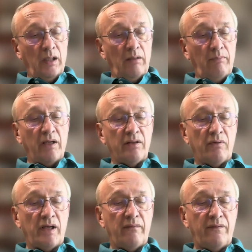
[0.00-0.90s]
He began to
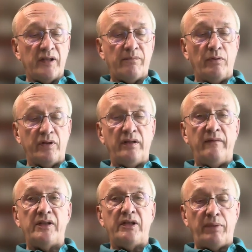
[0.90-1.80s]
write the first portion of
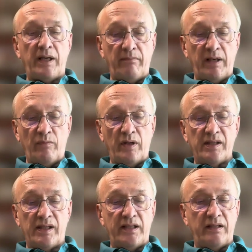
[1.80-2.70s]
his Japan
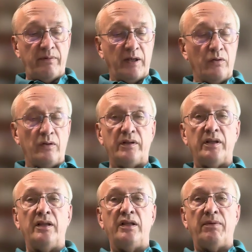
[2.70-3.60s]
memoirs, later to be called
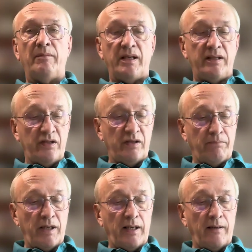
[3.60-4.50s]
A Diplomat in
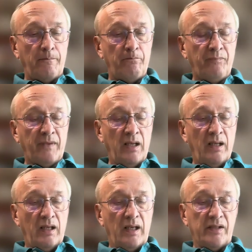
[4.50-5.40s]
Japan.
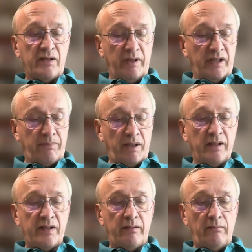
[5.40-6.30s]
As the weeks
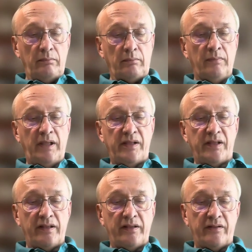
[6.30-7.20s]
passed, he
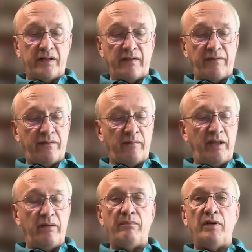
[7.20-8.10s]
started to suffer from
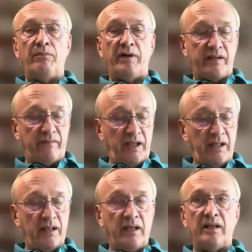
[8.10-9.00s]
the oppressive
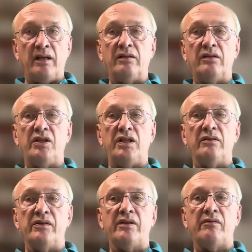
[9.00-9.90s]
heat and
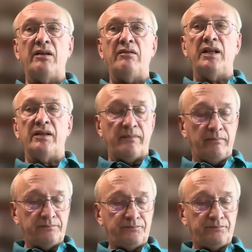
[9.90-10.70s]
uncongenial surroundings.